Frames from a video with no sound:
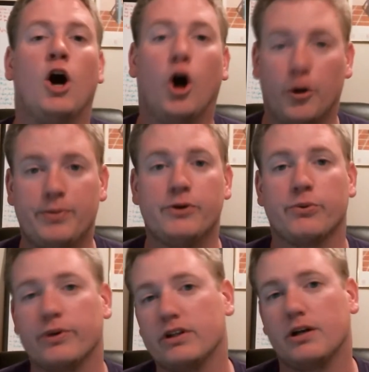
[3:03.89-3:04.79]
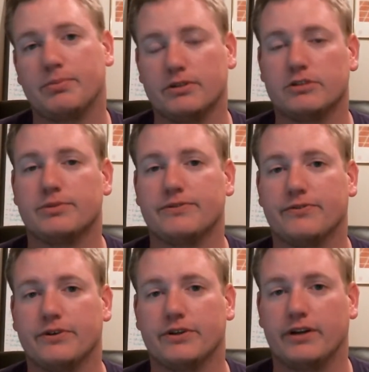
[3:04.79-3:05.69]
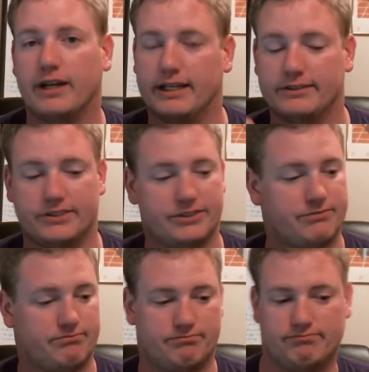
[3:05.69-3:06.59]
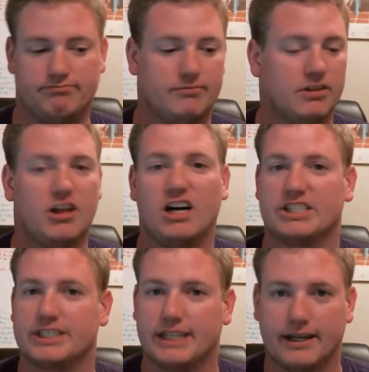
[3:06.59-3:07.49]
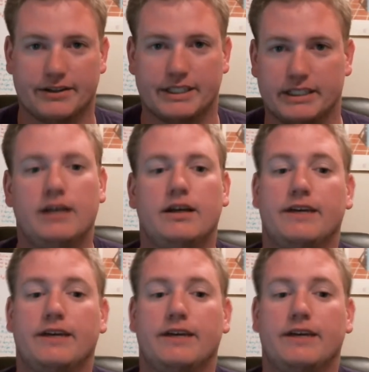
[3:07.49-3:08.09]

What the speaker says: open your reel up a little bit further, and just launch it out there.